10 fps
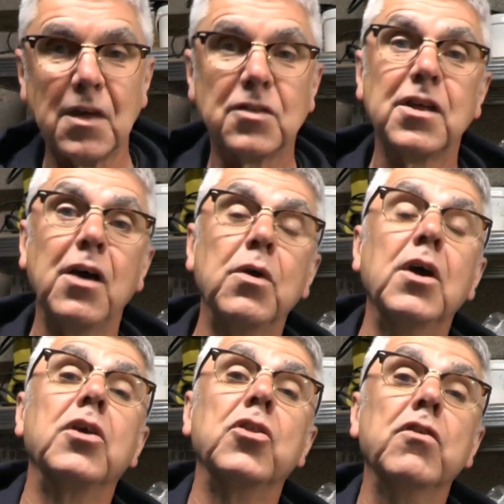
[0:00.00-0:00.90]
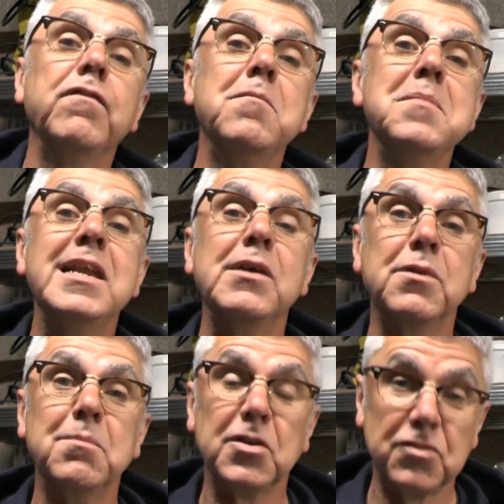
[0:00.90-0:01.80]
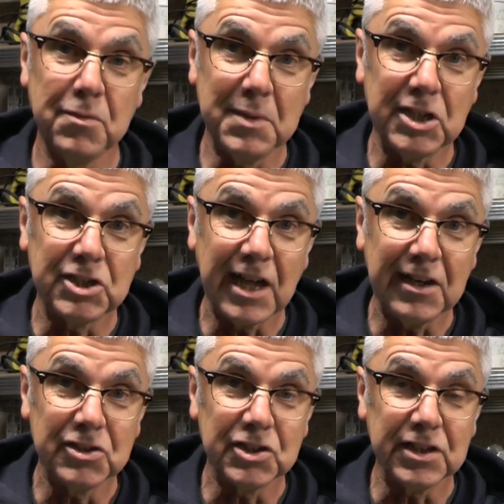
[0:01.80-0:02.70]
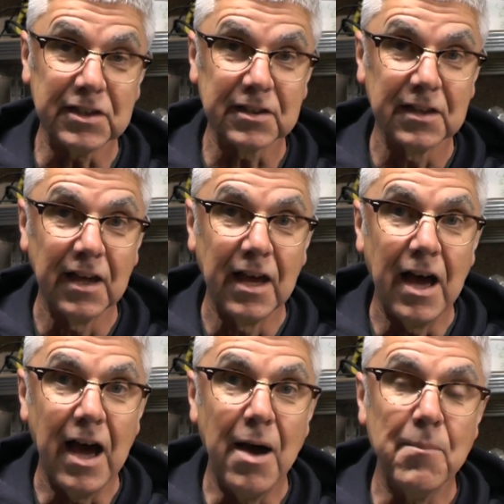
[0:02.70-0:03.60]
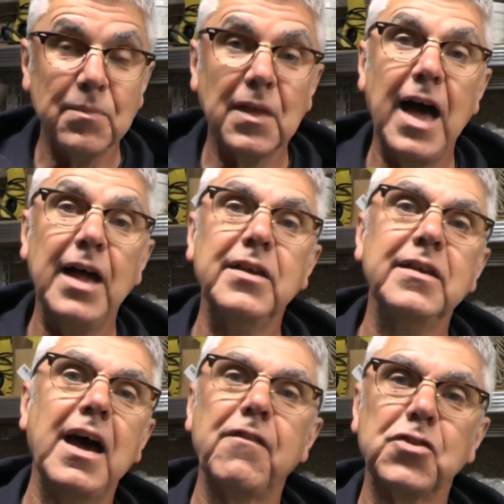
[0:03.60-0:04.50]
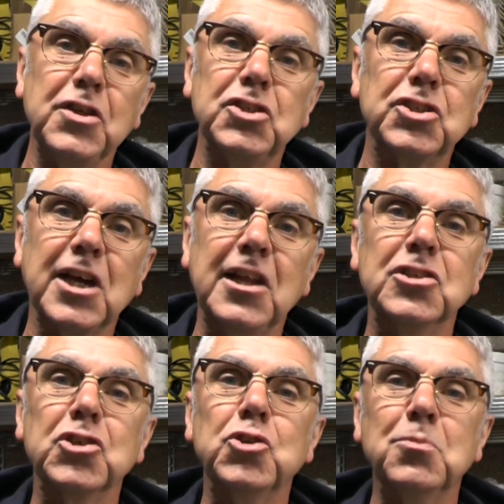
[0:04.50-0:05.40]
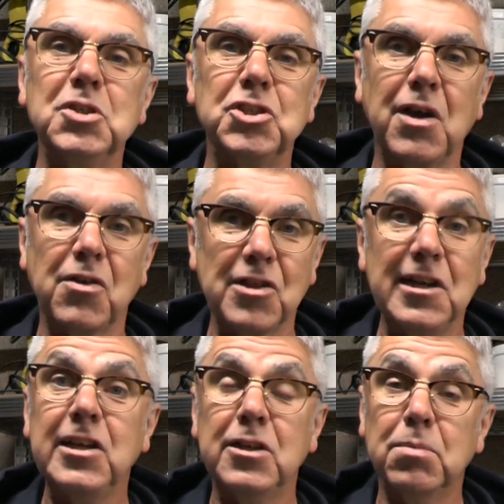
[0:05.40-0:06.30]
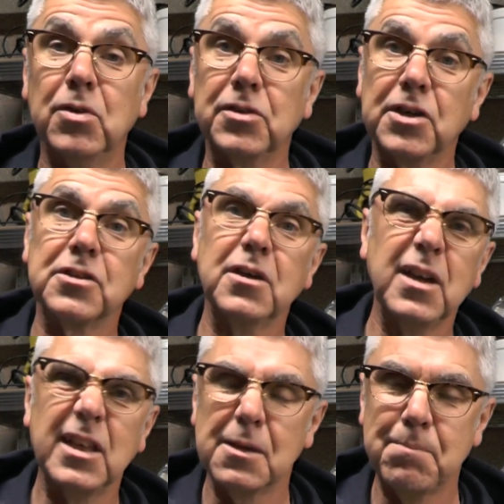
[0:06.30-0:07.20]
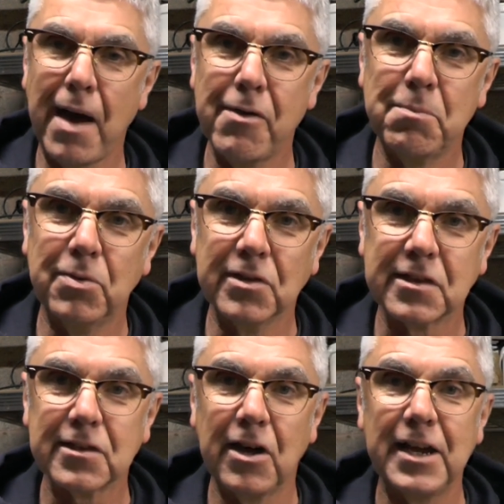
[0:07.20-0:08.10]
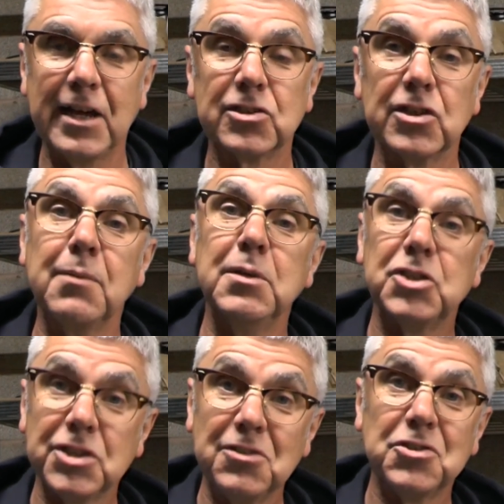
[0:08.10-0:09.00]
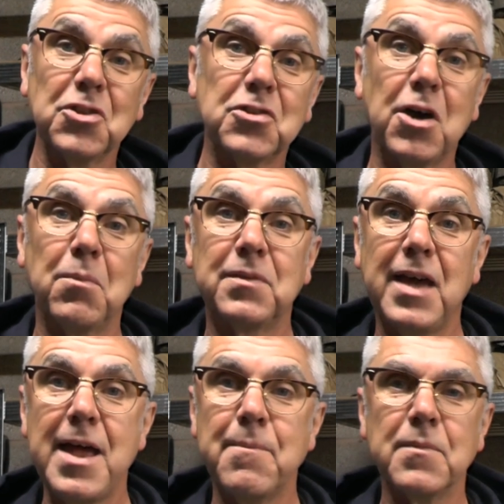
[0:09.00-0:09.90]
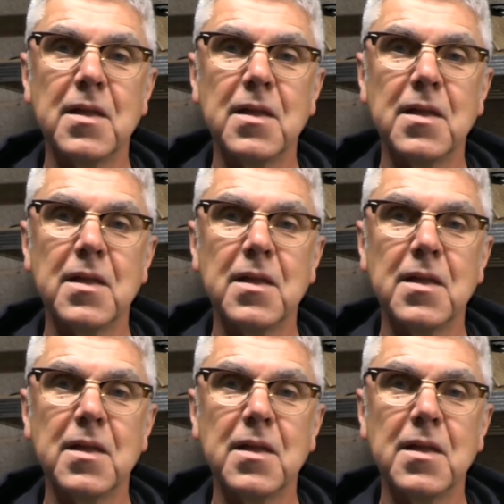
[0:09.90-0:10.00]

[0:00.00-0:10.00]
So you're all familiar with my 2-minute challenges. And after each challenge I normally show you the leaderboard. It's a PowerPoint slide actually, but it shows you the top 10.